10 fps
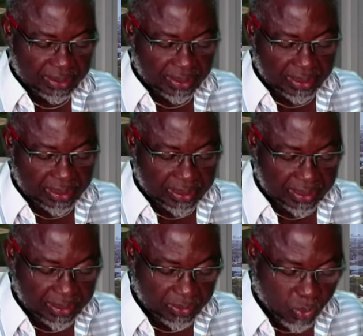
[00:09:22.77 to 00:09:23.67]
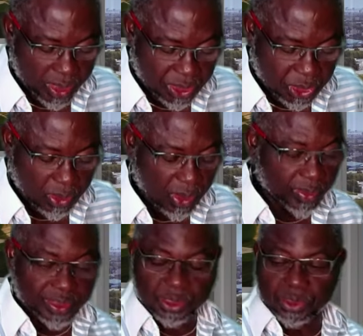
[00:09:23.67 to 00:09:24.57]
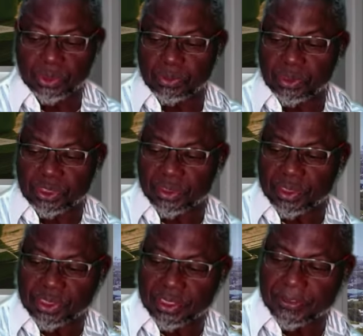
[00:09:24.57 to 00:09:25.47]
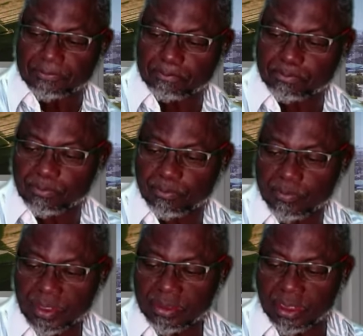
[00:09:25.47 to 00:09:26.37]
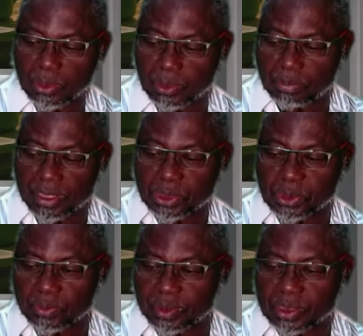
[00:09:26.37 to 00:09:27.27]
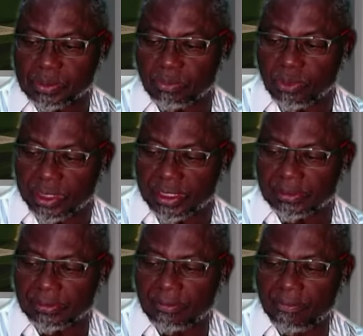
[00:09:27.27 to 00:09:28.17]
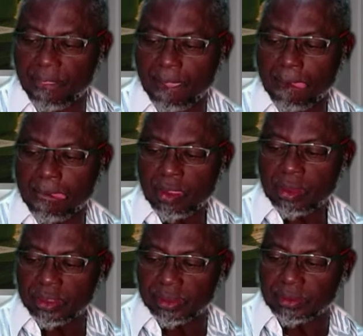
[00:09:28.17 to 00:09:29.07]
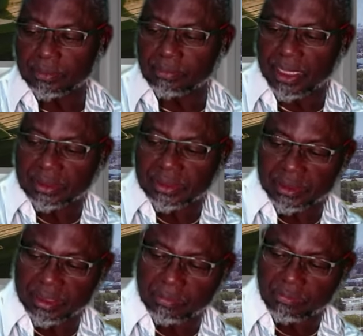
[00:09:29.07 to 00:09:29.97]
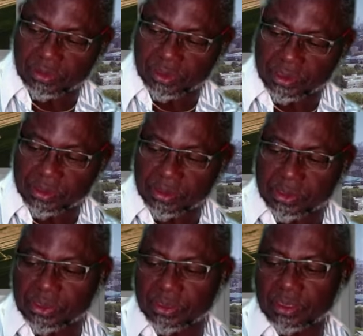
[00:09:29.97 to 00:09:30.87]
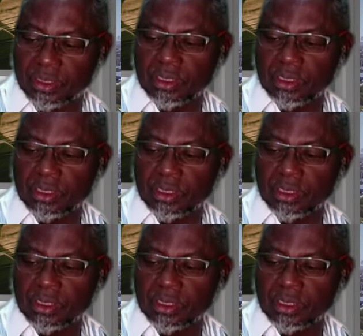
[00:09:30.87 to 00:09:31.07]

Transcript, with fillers: West Orange, New Jersey, the Lord bless you this morning, in the mighty name of Jesus.